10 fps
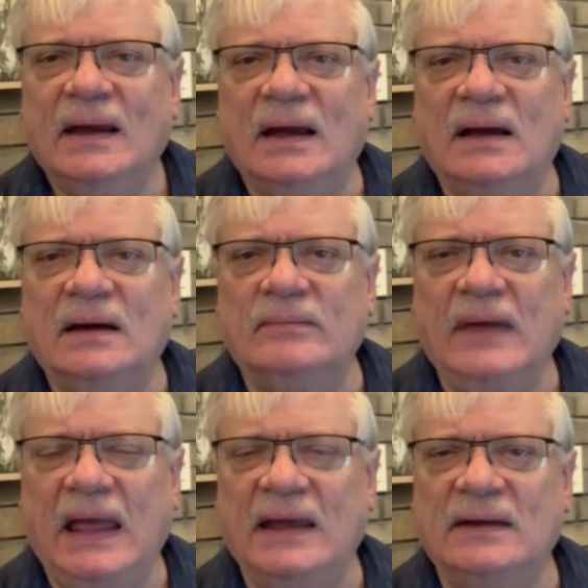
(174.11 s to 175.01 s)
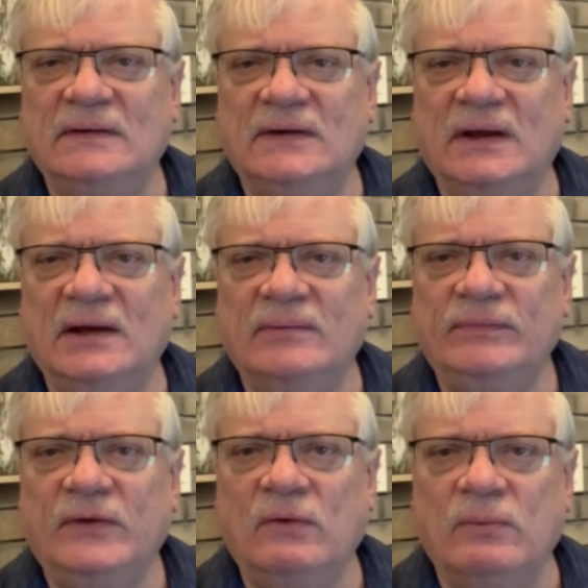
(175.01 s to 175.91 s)
There
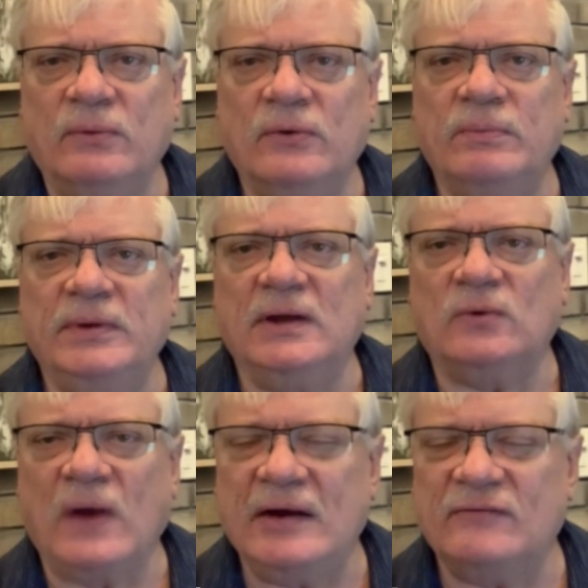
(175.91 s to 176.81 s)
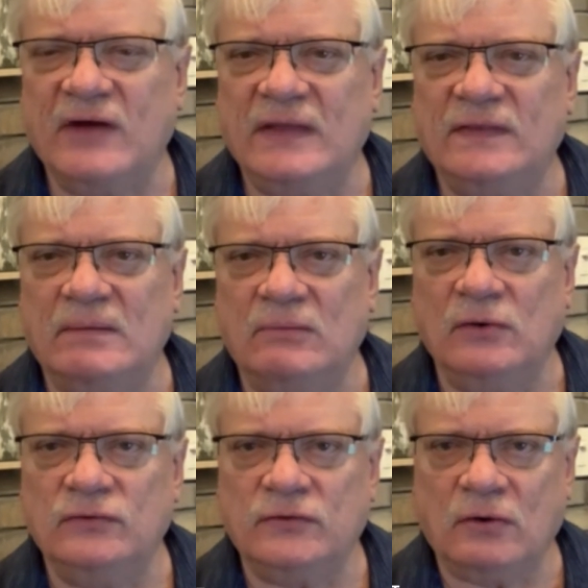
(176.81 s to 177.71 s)
will be a rain event that
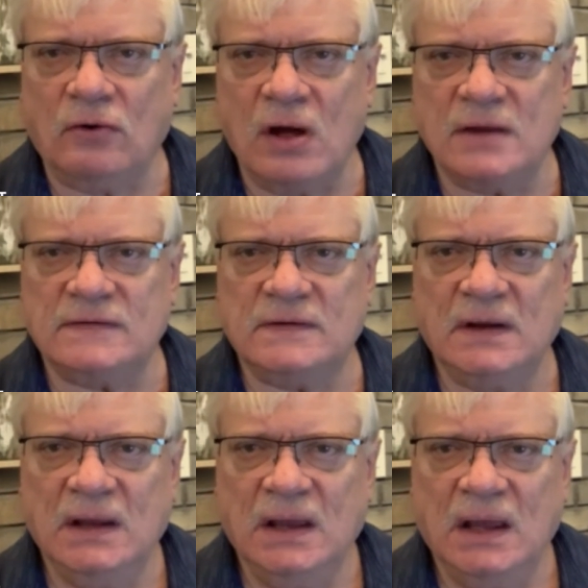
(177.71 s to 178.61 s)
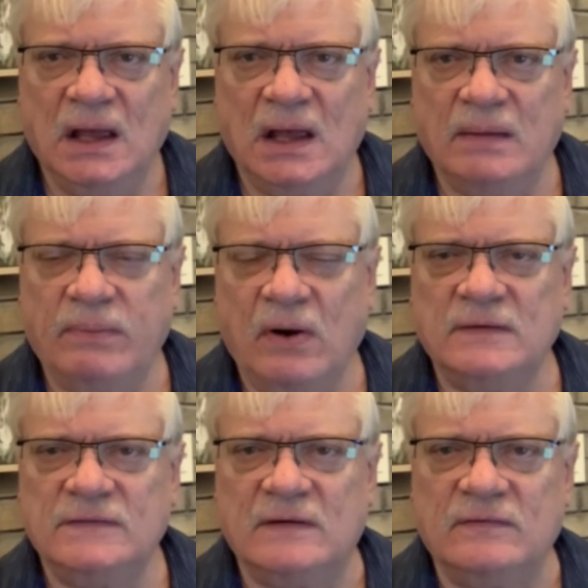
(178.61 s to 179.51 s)
moves across
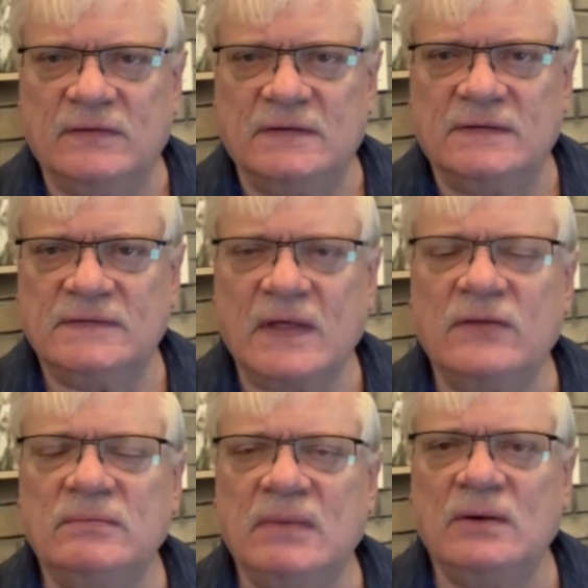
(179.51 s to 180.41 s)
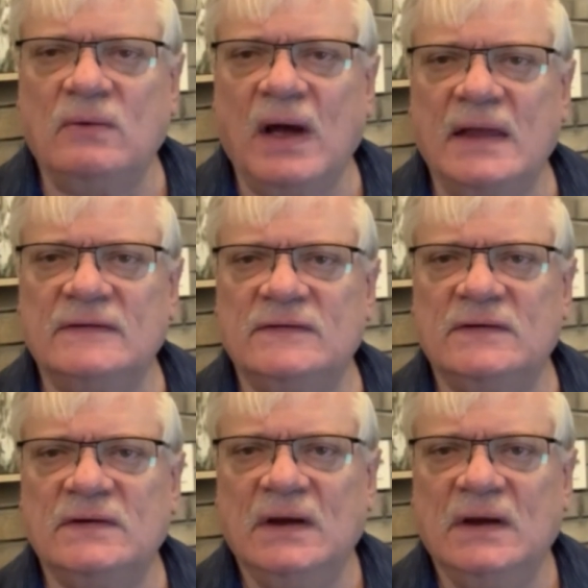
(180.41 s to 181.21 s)
parts of the southern Midwest,